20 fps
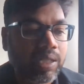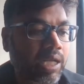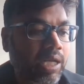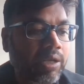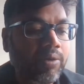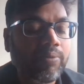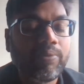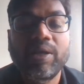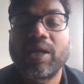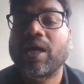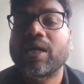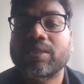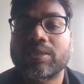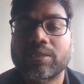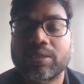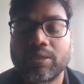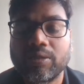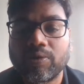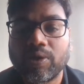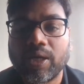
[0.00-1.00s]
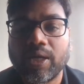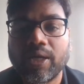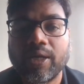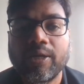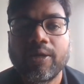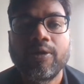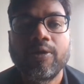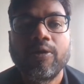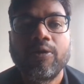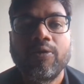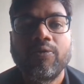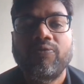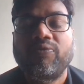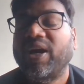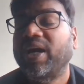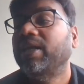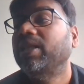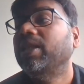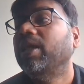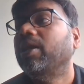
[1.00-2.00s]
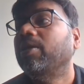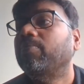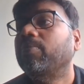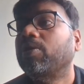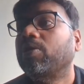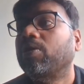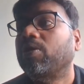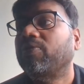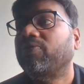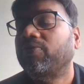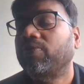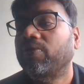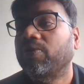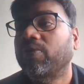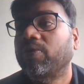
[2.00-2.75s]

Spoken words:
Then you will ask, okay, find the number of